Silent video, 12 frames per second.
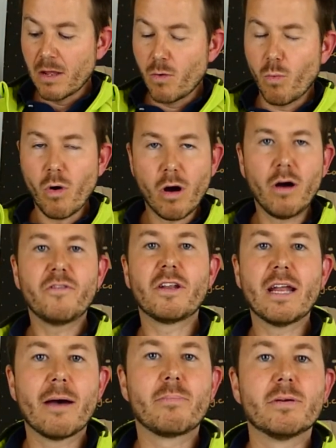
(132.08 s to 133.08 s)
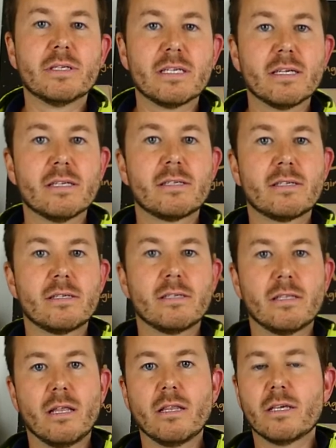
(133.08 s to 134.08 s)
what often happens is
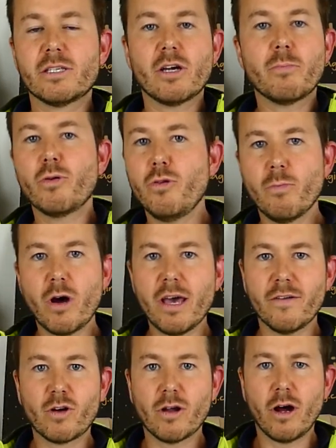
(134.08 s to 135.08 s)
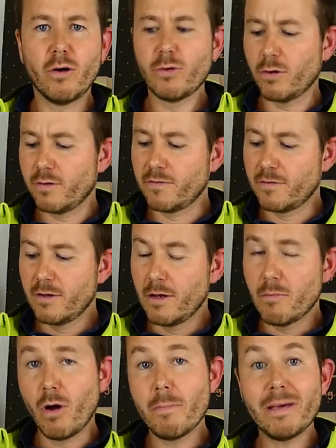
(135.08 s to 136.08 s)
the sample you might have got hold of
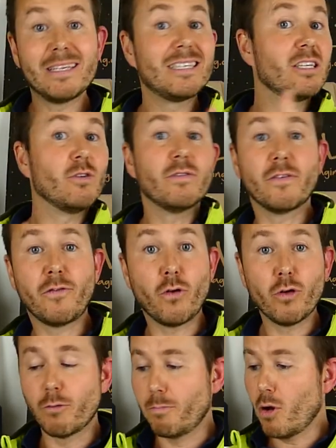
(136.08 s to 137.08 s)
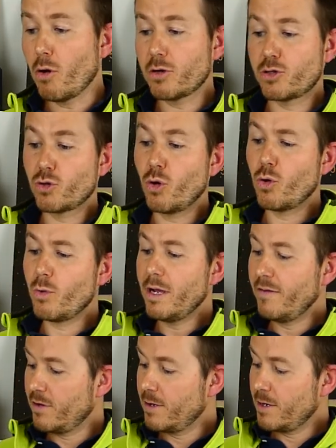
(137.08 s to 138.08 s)
might be silver foil blocked, or
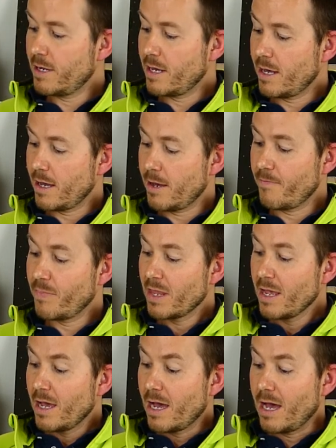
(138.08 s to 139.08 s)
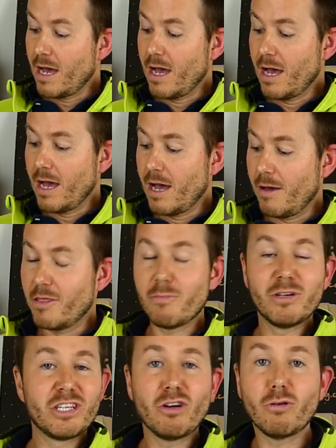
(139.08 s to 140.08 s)
even the
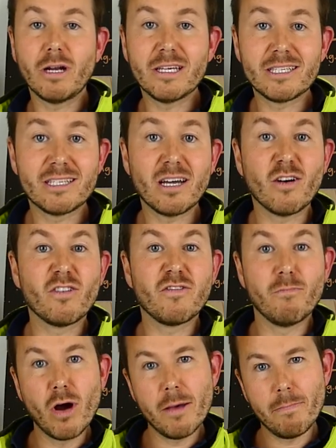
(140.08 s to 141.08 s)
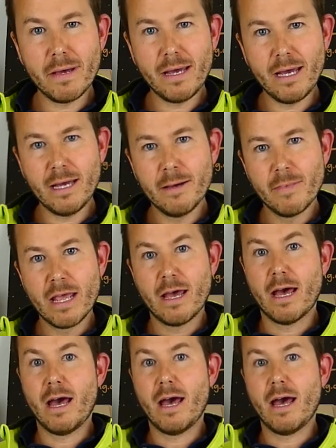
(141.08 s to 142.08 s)
material itself might be
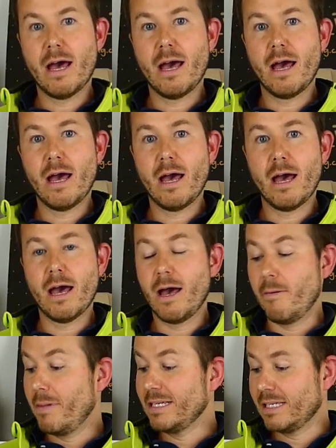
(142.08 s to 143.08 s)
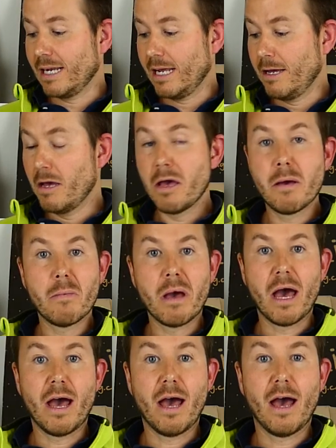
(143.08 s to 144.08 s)
basically
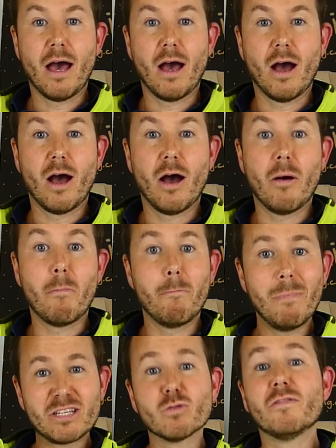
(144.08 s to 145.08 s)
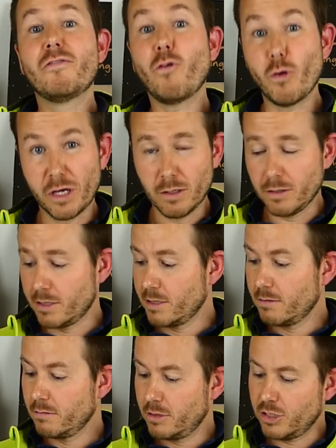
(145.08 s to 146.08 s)
metal foiled,
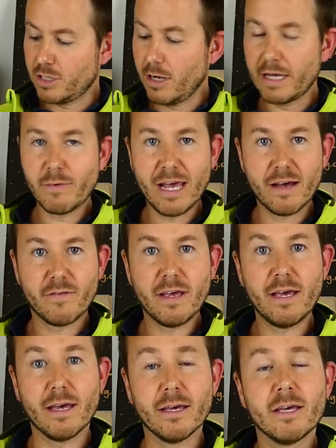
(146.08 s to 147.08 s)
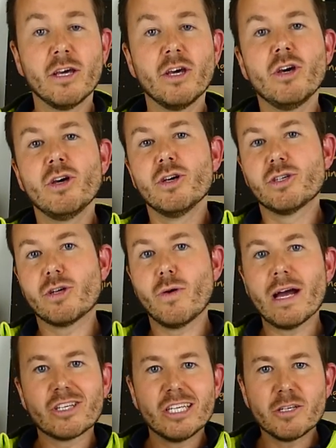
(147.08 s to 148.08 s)
just like we have here. So
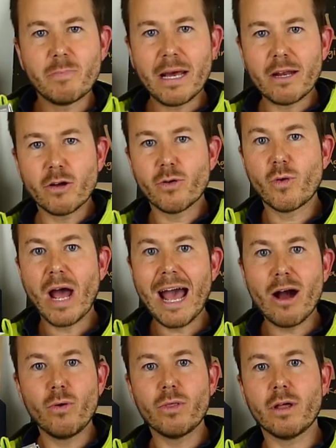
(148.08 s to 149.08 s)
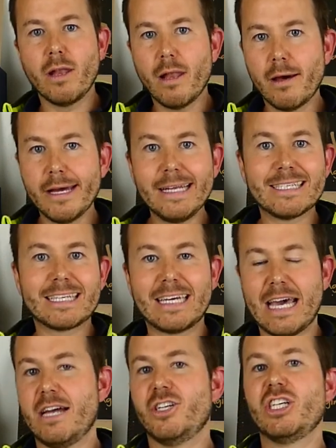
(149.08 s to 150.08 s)
actually, depending on how the light
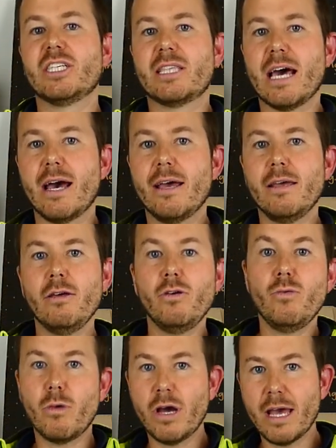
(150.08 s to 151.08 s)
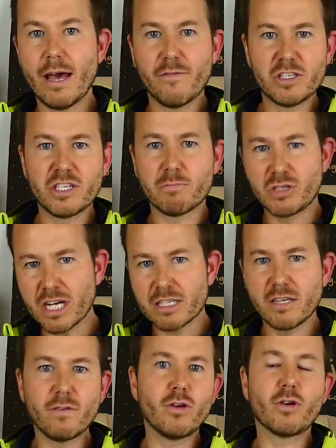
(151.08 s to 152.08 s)
catches that, you might have a
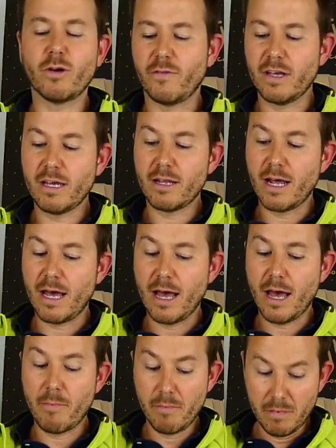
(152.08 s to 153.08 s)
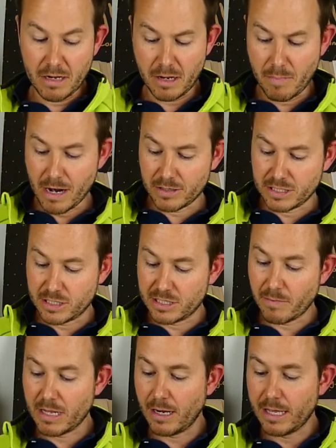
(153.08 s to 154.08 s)
subjective look of it in comparison to
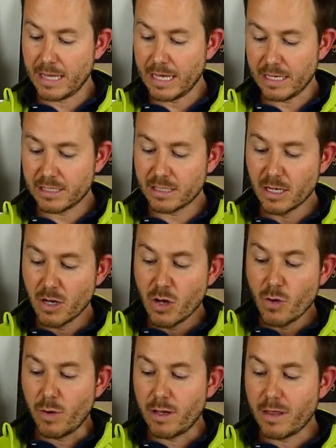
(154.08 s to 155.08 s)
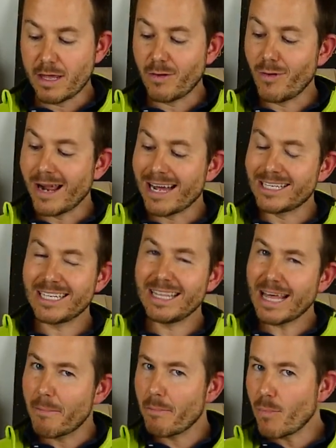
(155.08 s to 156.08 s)
something like this, where you think, well, actually
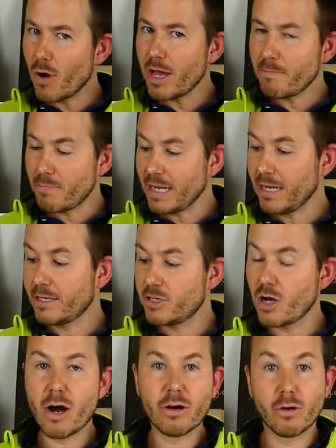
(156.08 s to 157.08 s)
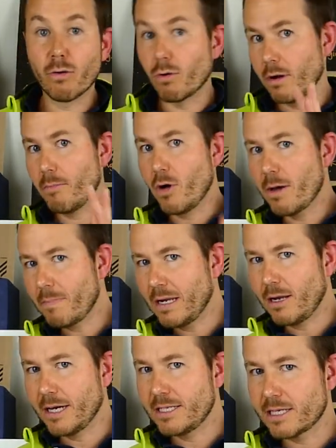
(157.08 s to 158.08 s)
that might be darker or it might be
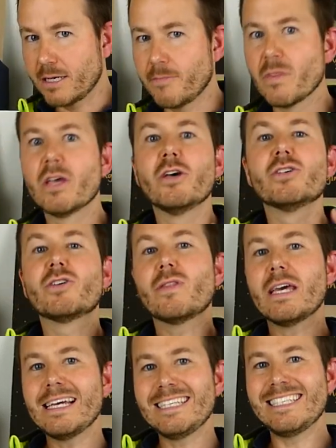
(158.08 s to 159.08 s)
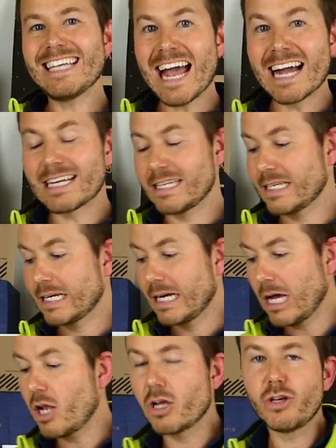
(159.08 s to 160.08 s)
lighter. So the exact
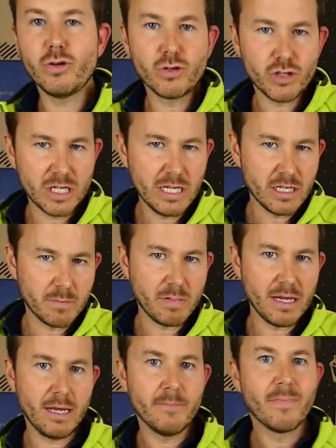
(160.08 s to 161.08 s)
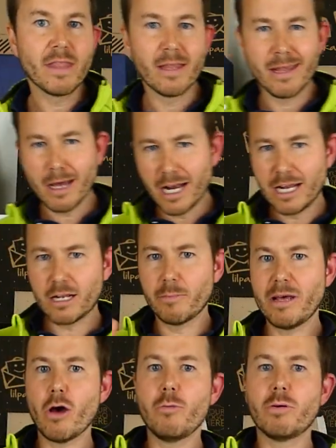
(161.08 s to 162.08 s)
colour you just need to be a little
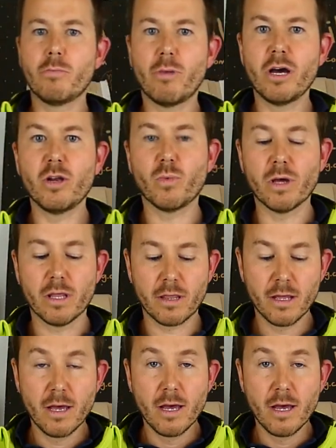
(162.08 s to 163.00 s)
bit open-minded with.